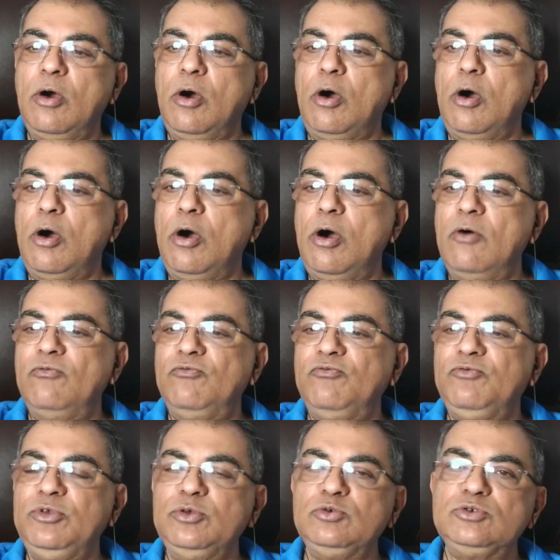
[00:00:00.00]
of
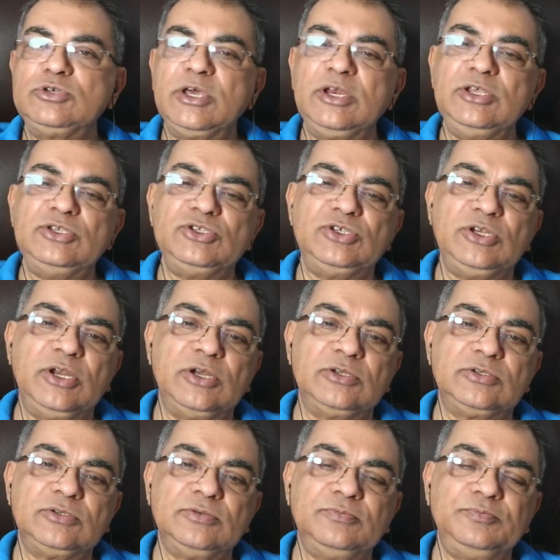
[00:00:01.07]
future
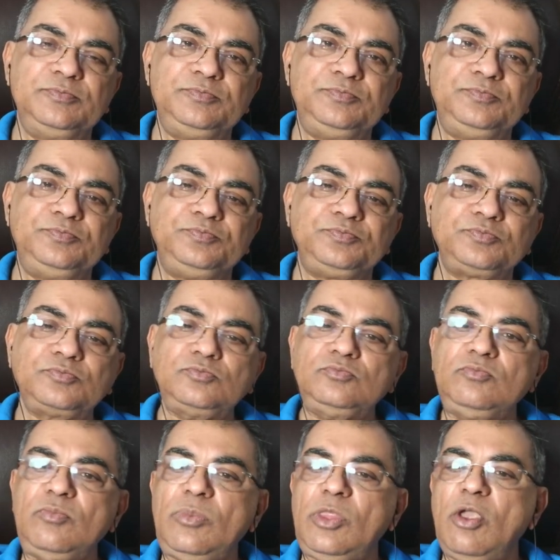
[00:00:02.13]
incidents.
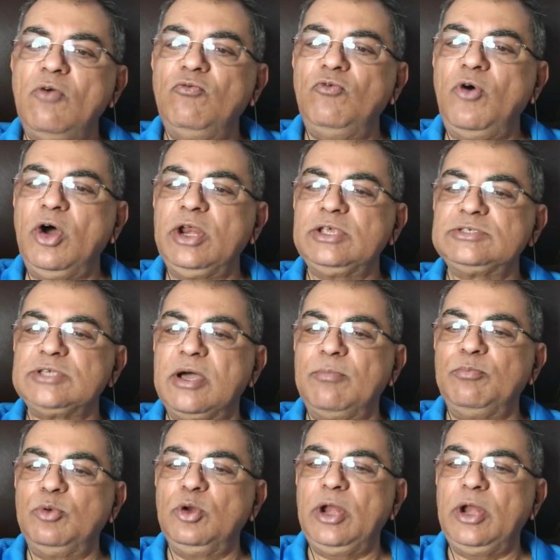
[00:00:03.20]
For example,